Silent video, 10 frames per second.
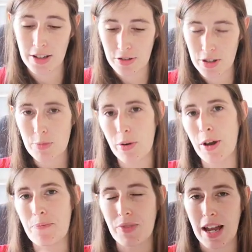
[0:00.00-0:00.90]
So at this
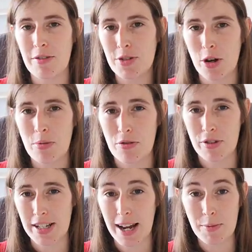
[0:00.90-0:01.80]
point, I was up
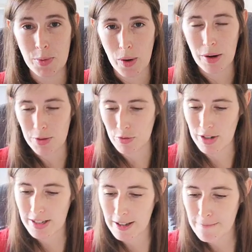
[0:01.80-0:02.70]
3 times what I was
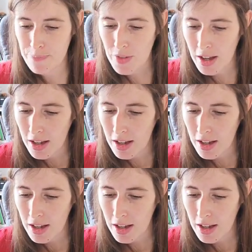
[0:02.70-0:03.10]
risking.